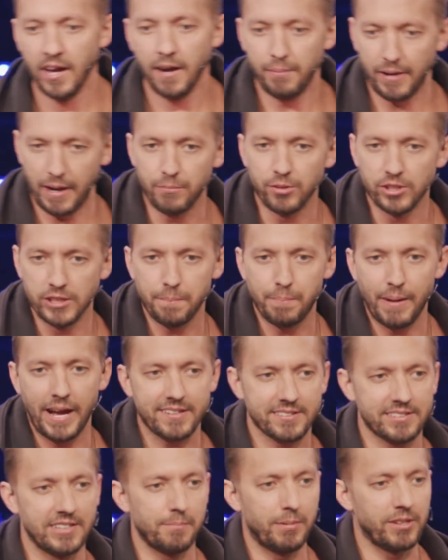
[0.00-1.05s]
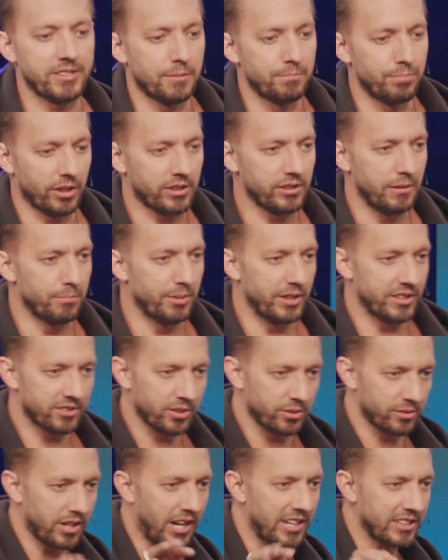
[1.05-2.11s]
But I'm really passionate about the Brooklyn Bridge.
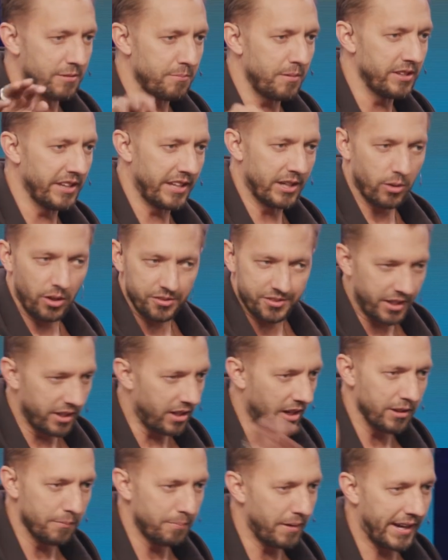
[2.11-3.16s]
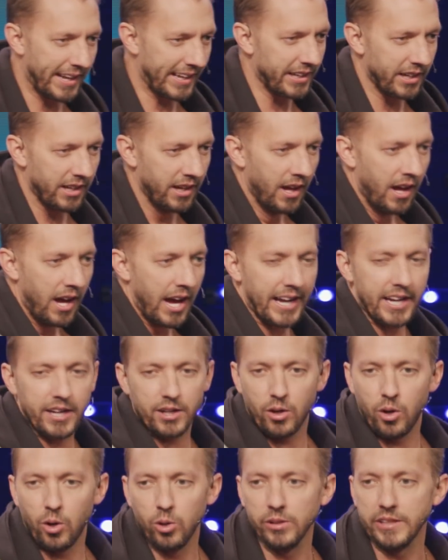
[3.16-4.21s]
So talk to me later. I'll tell you all about it. I got a, I got
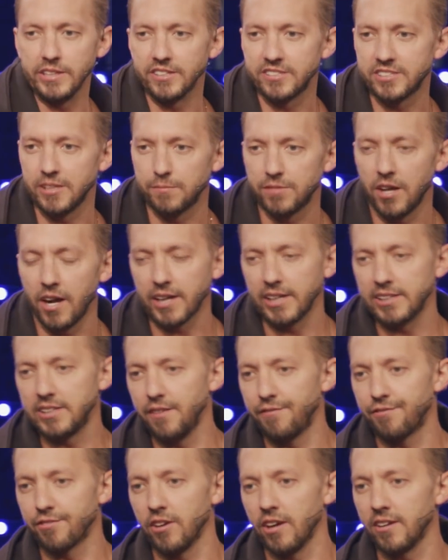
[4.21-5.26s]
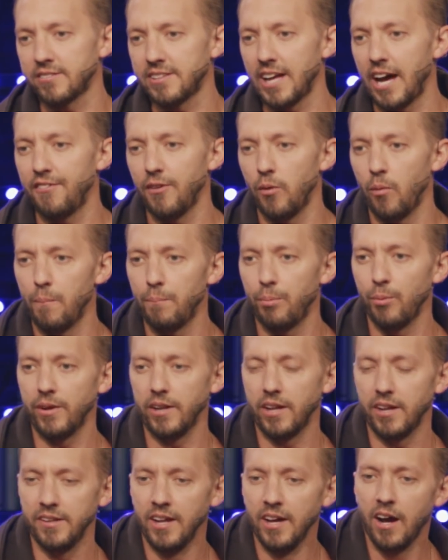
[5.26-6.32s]
a whole leadership talk I did for our staff at one
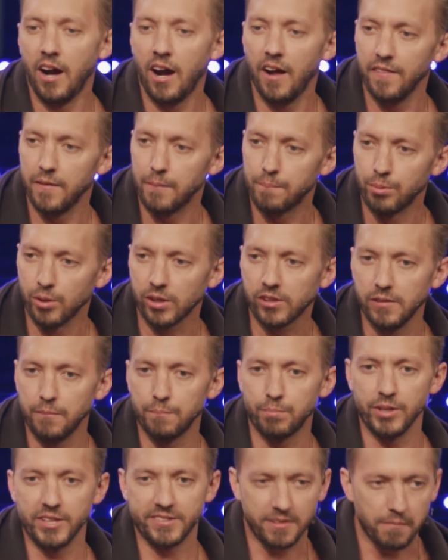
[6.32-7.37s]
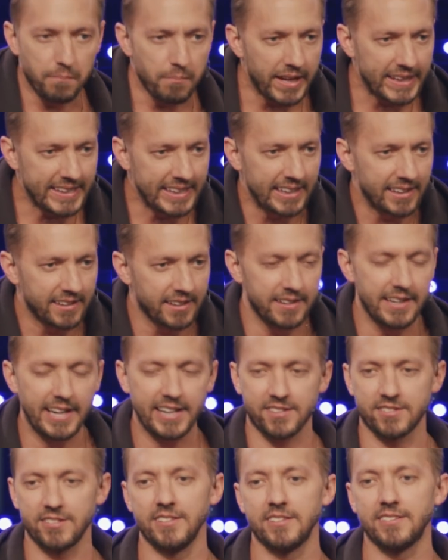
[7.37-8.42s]
point on, on the Brooklyn Bridge and making
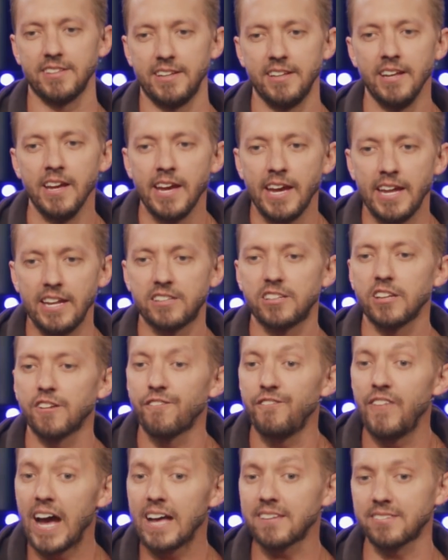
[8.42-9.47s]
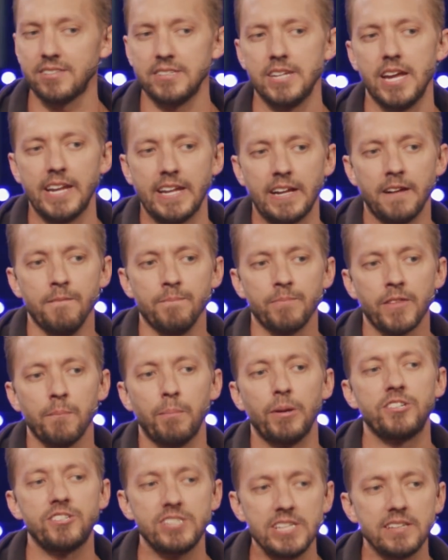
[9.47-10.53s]
connections. And, and it's just fascinating.
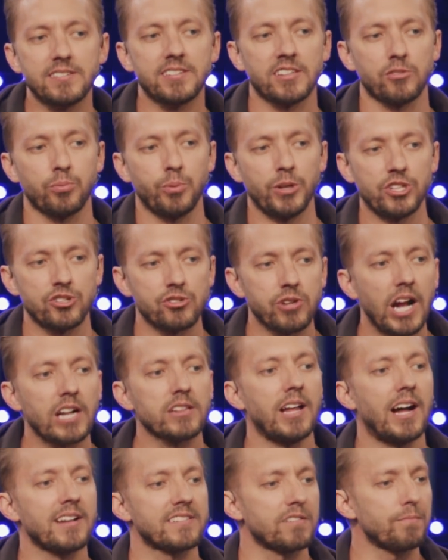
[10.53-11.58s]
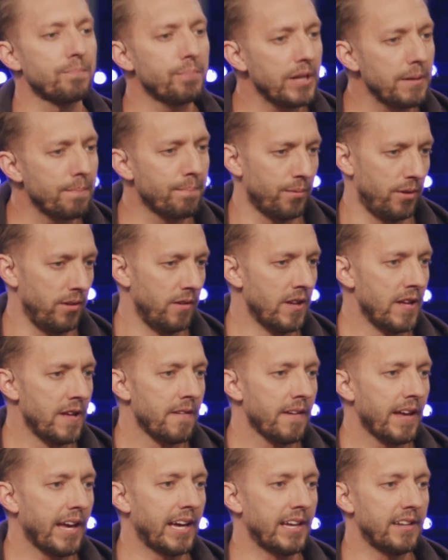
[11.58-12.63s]
But Jesus would attract lots of people.
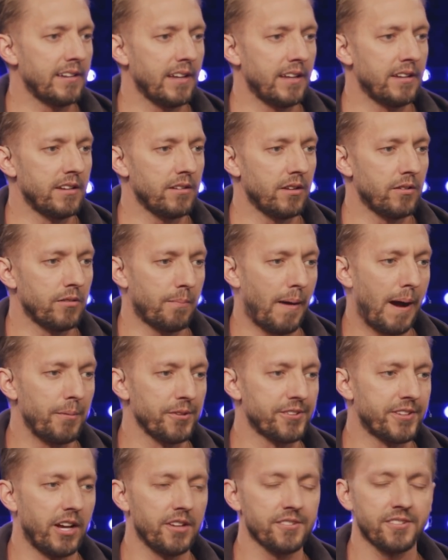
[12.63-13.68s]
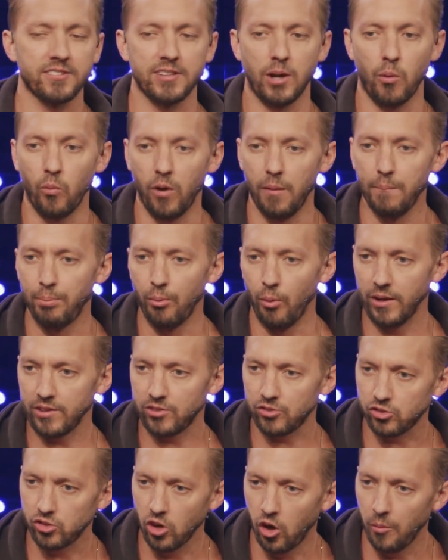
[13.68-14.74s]
And, and the Bible tells us at one point,
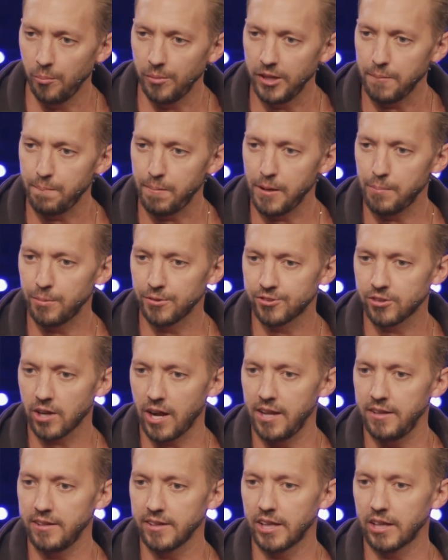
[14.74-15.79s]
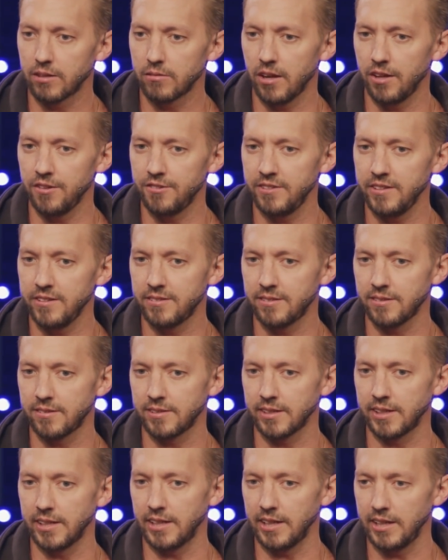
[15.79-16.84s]
so many people tried to get around Jesus
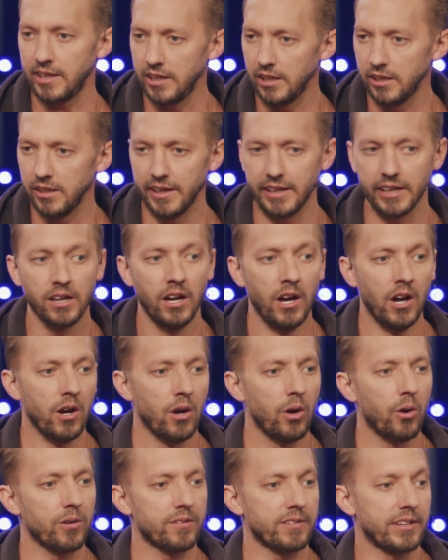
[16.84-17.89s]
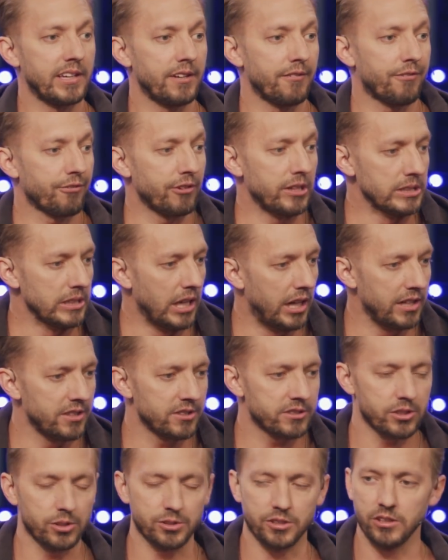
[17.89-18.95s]
to get a healing or to get free
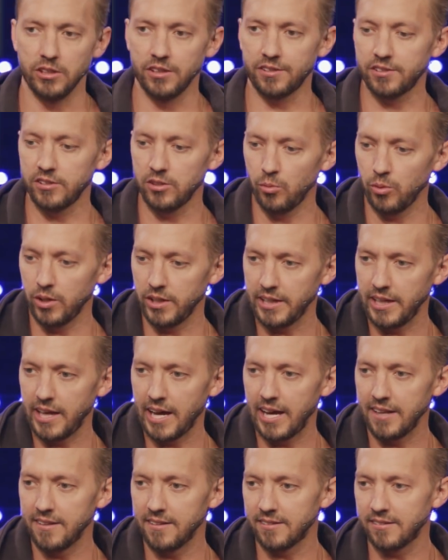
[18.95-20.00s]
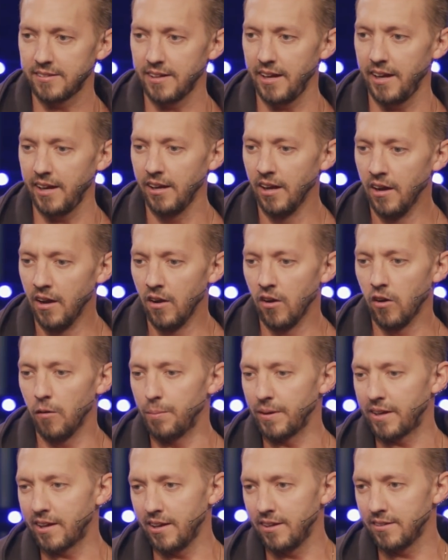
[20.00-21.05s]
lunch or to listen to what he had to say, or
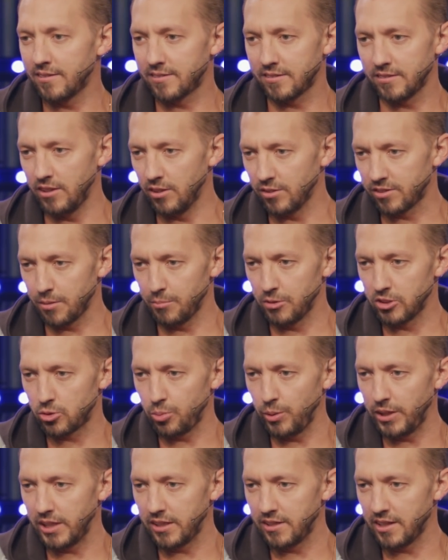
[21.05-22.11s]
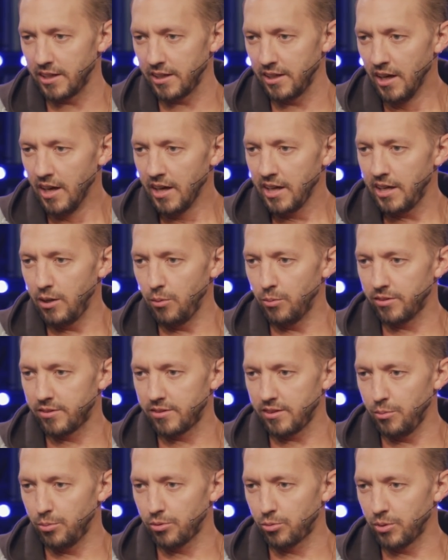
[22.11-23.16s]
because, you know, someone tweeted that he
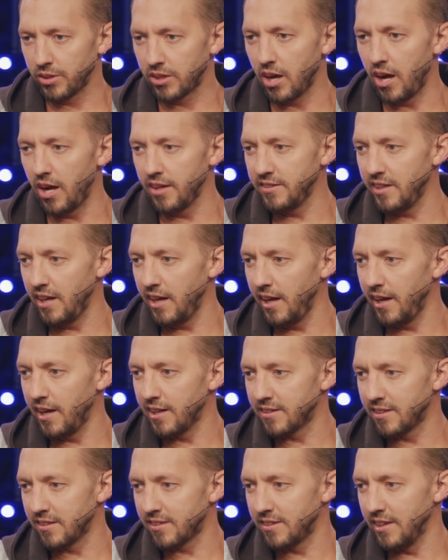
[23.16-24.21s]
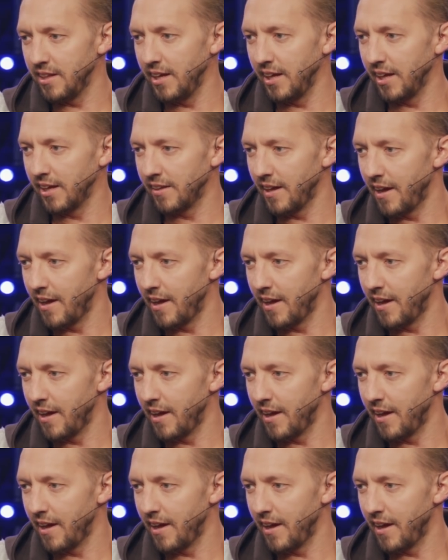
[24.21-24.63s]
was, he was with Kanye at this thing.